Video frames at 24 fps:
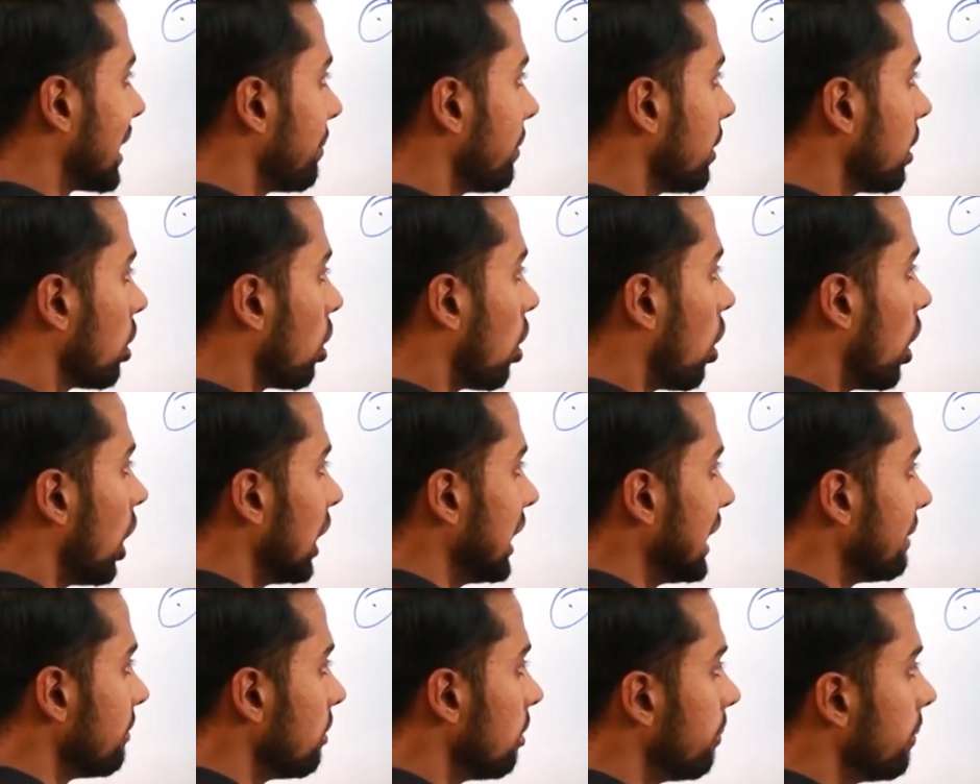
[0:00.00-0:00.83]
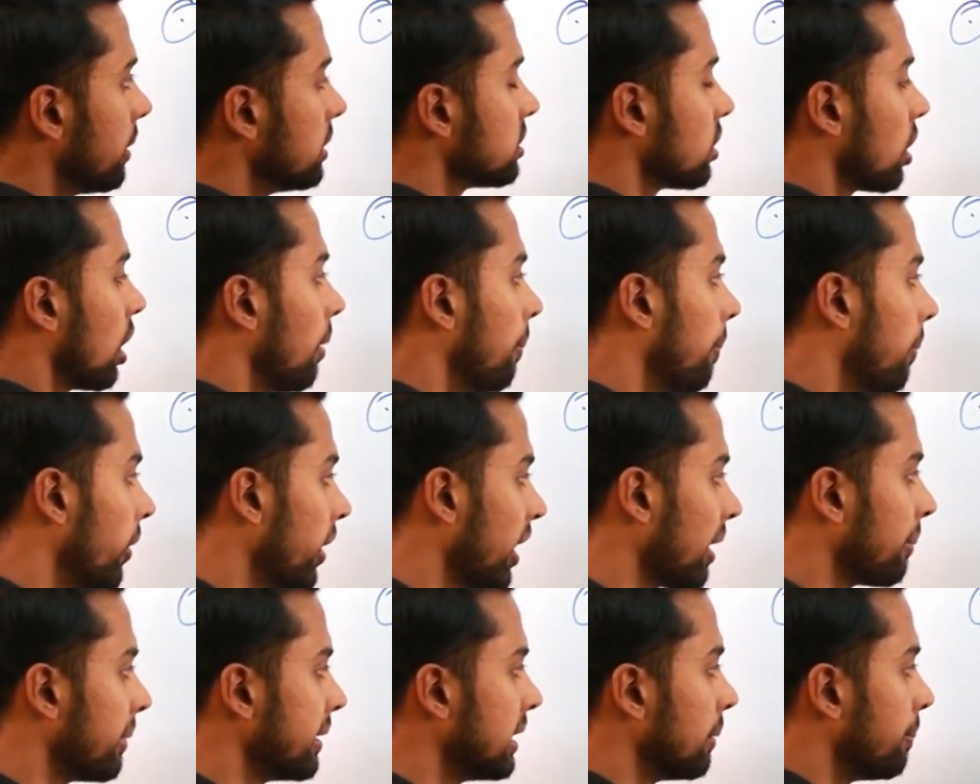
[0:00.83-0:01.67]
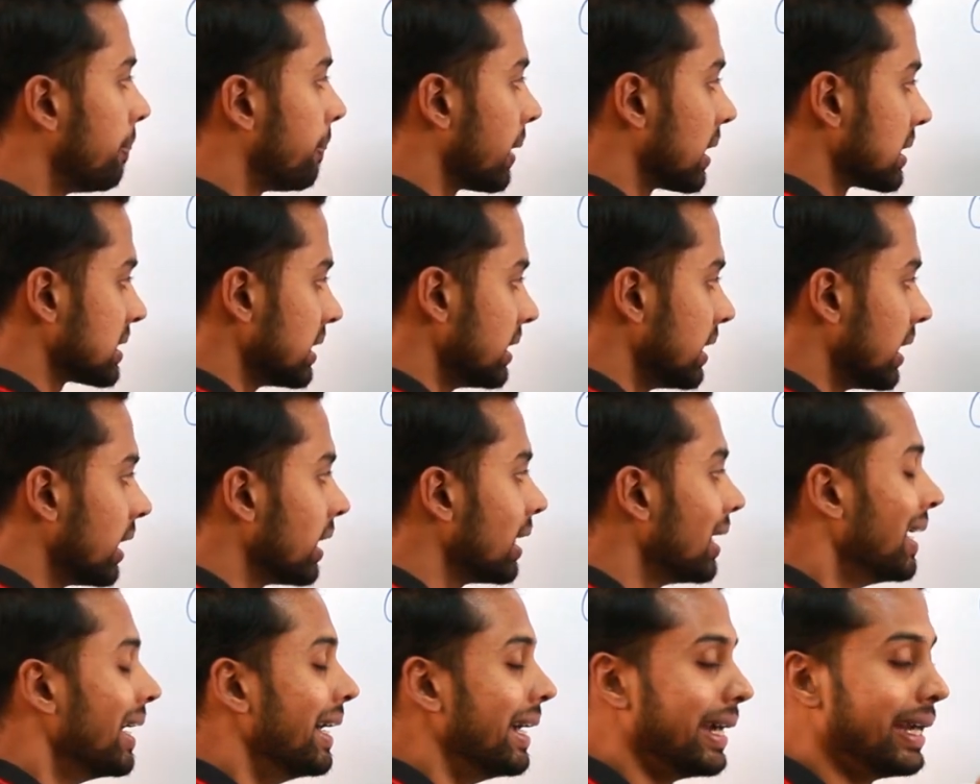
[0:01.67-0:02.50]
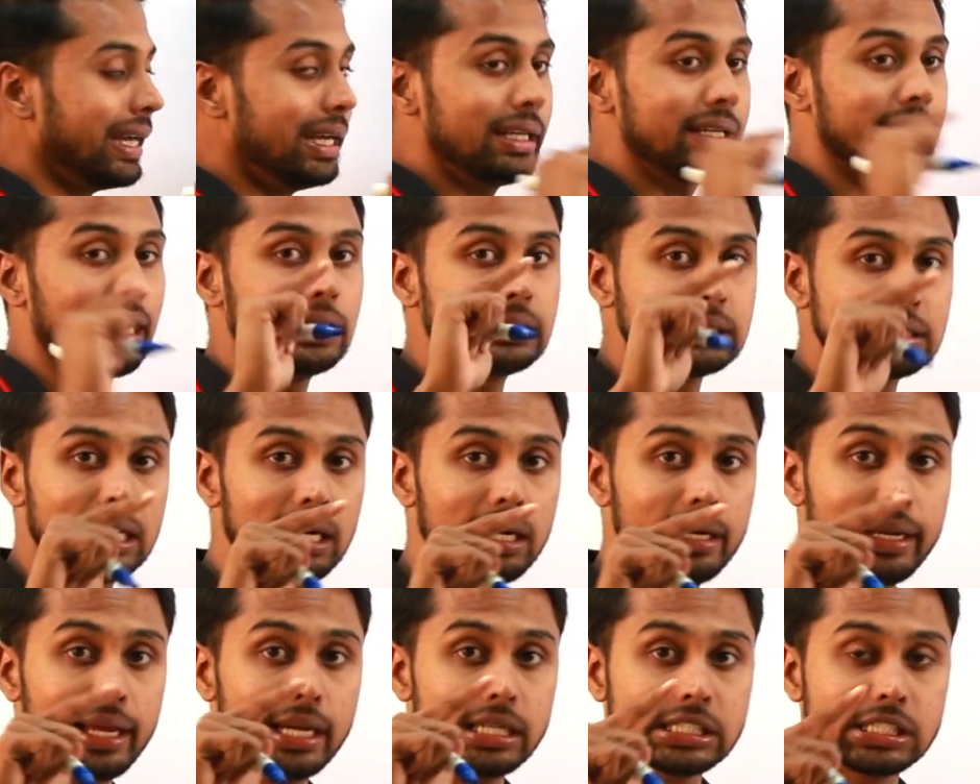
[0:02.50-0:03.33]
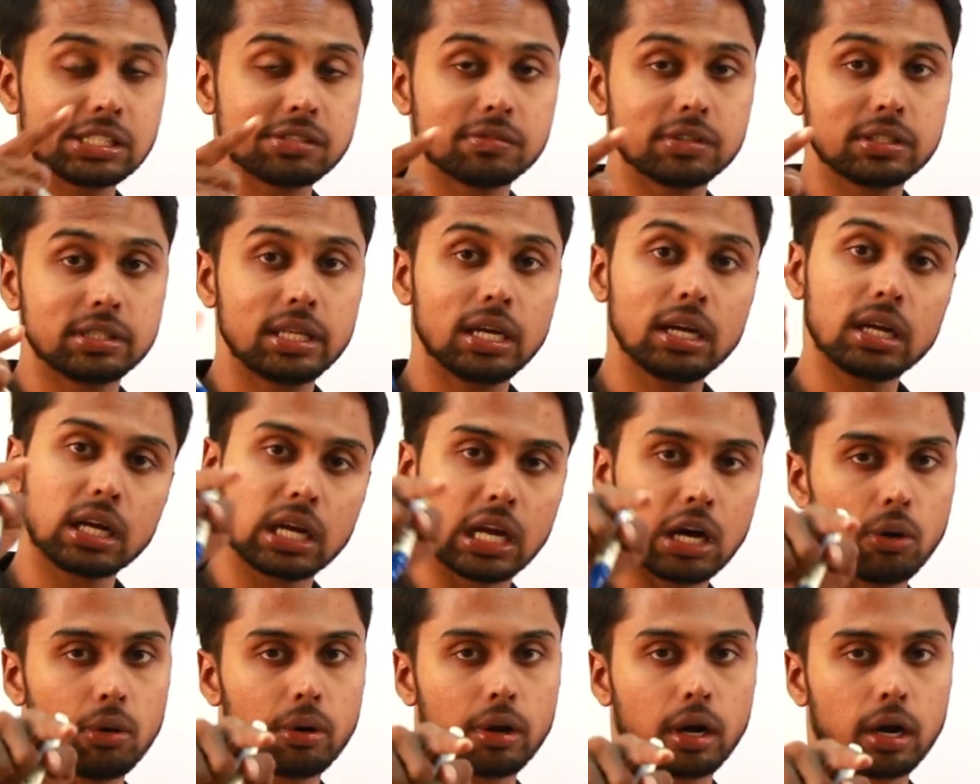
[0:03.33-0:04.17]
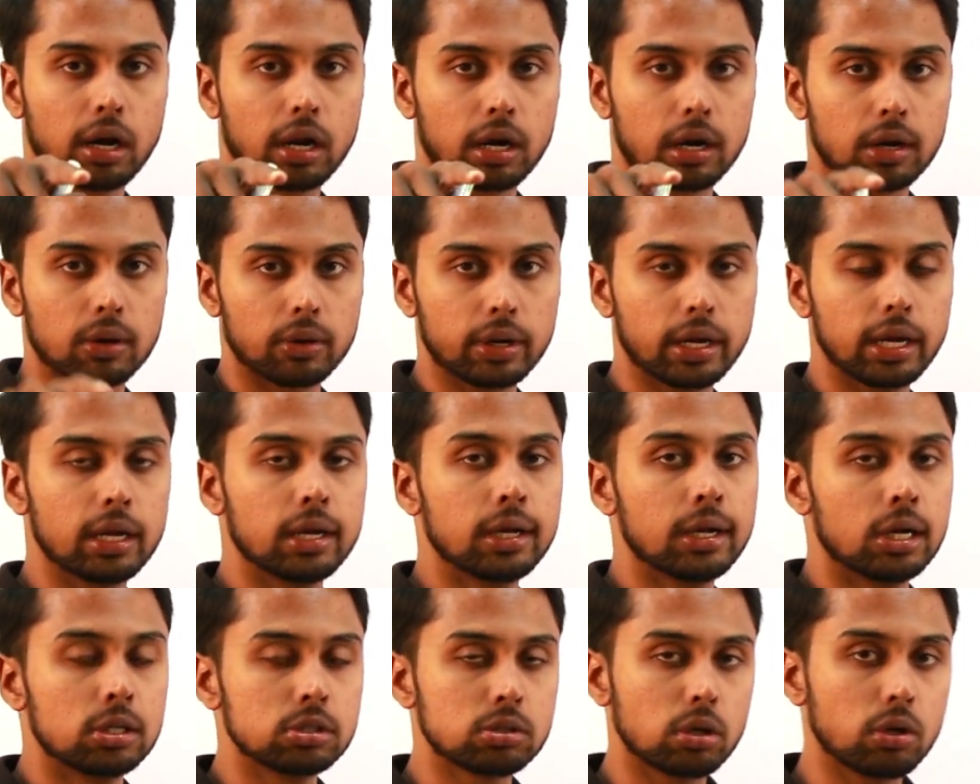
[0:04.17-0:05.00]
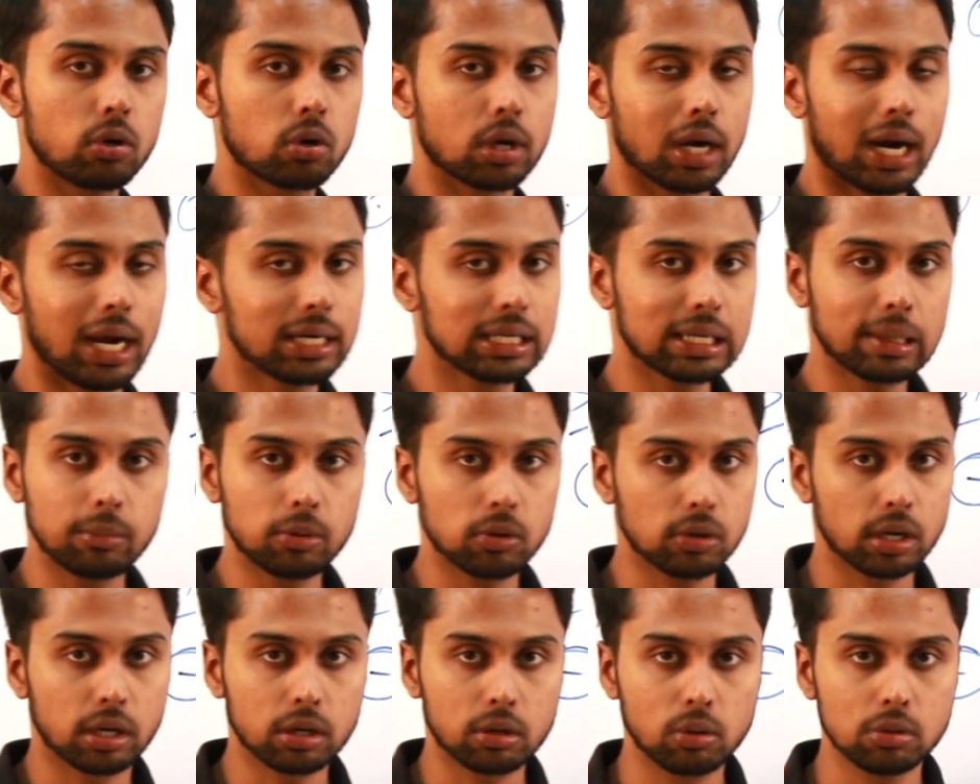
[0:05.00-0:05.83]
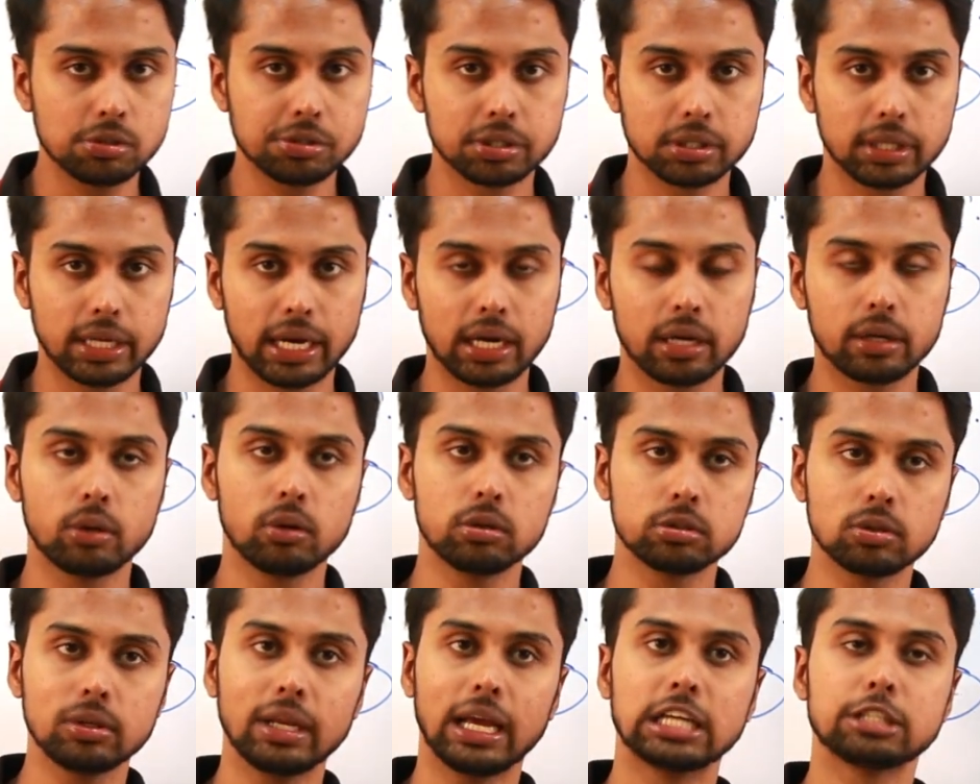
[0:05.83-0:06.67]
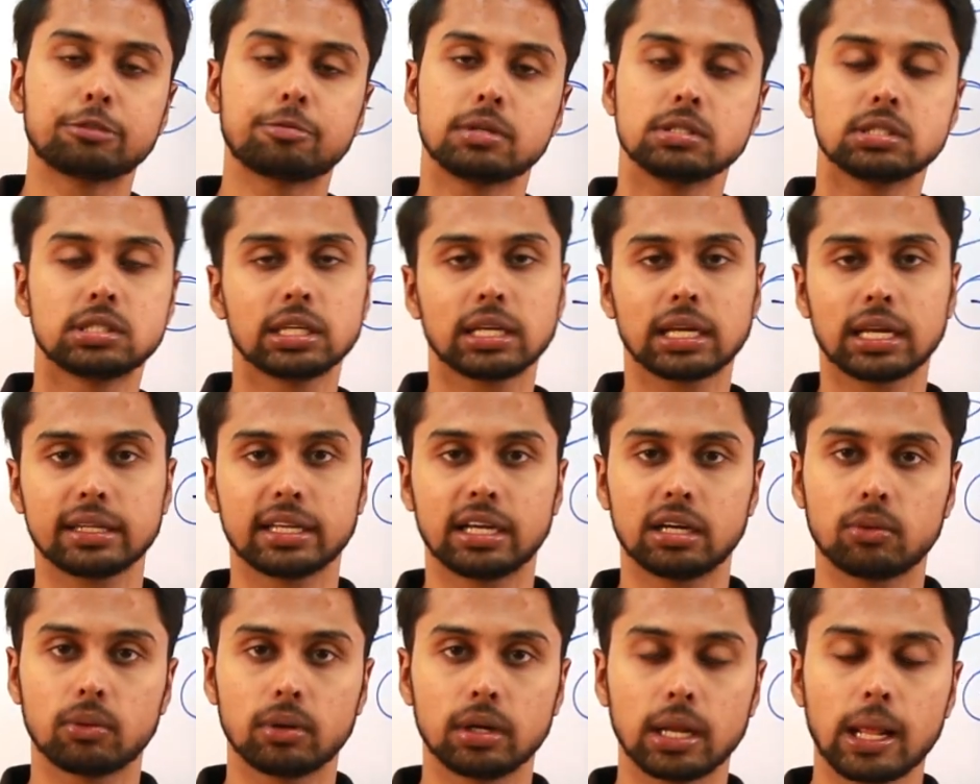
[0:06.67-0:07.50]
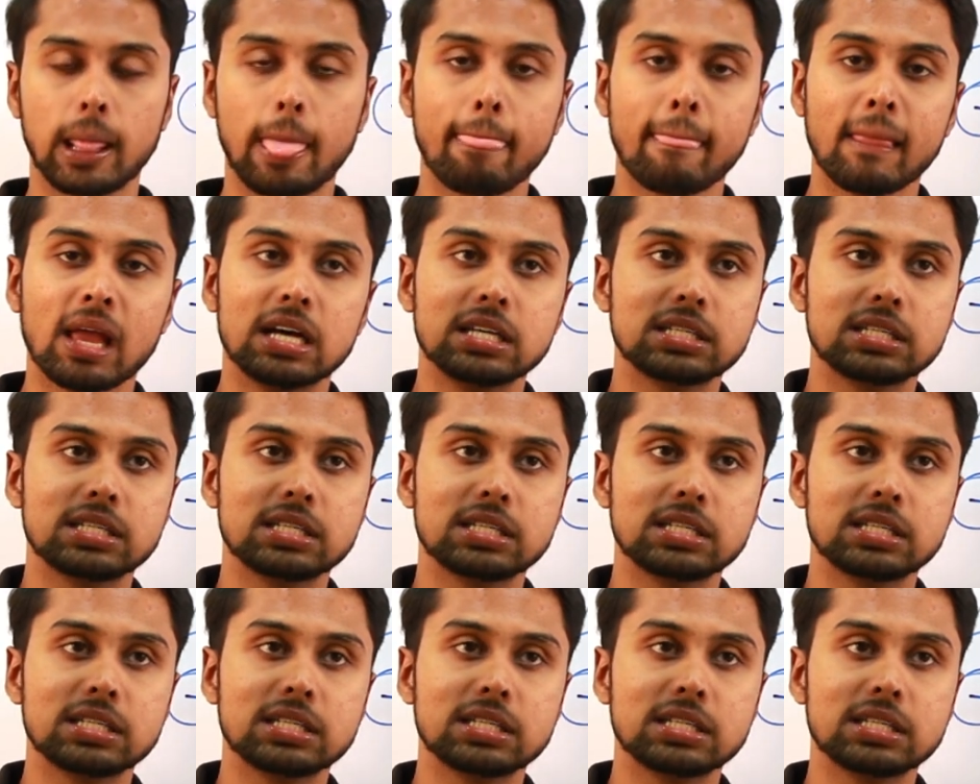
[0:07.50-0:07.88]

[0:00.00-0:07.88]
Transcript: chairman, all the members are appointed by the president in consultation with the governor. Okay, so you can't come to conclusion that usually aspirants think like that only.